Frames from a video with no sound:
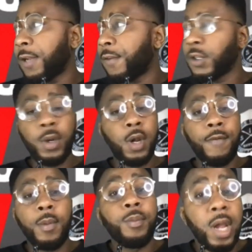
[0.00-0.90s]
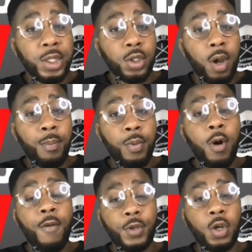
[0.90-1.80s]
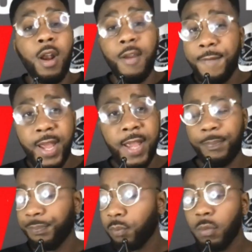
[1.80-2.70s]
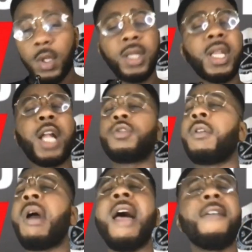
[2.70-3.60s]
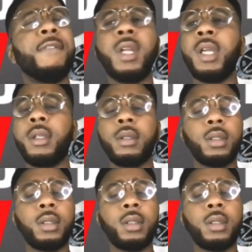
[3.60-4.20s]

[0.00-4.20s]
for example, another example of Charlotte Flair, natural athlete,